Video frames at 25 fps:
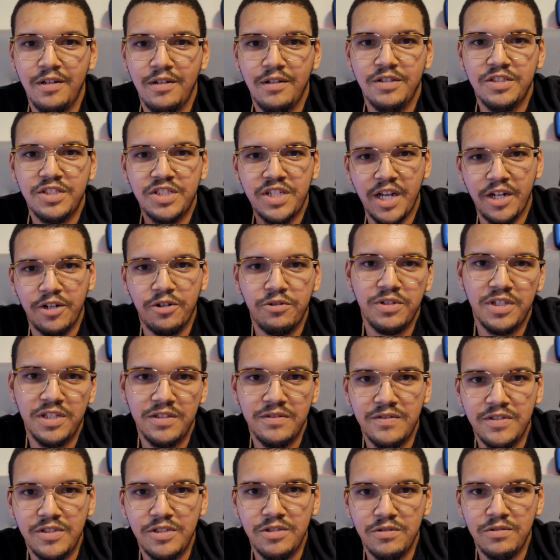Shadow
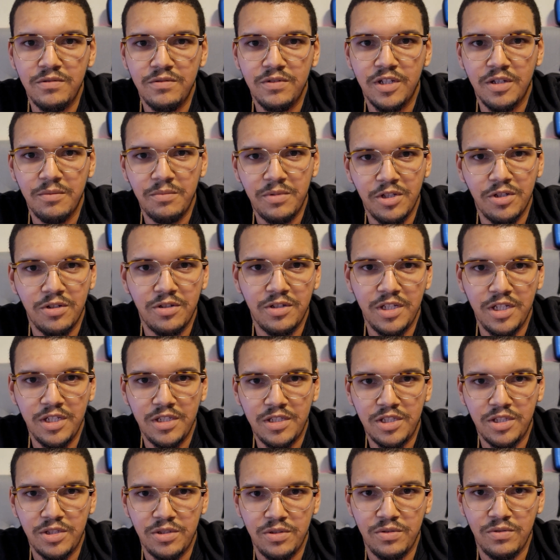gives you the ability
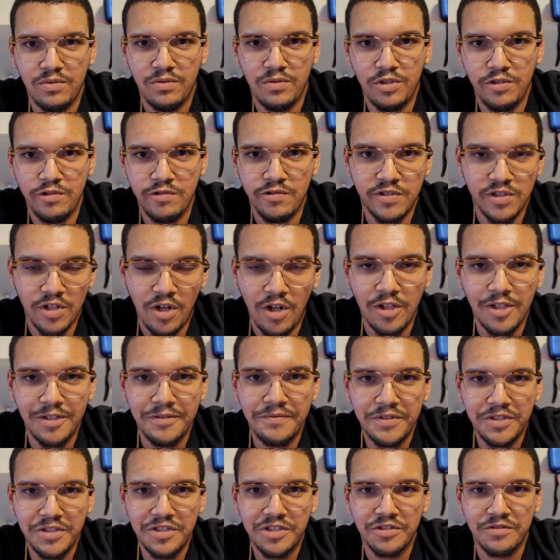to use all of
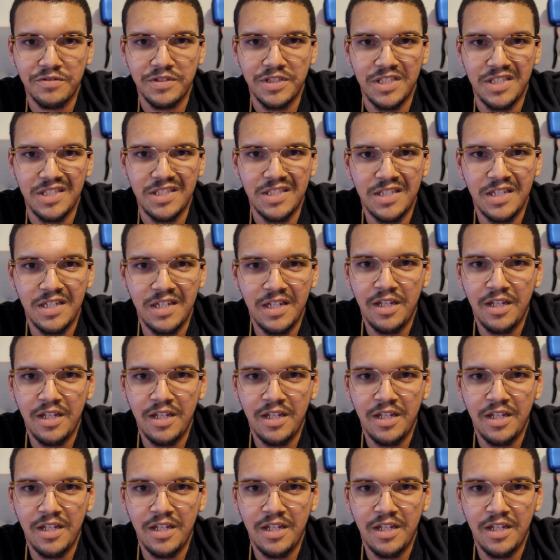your screen,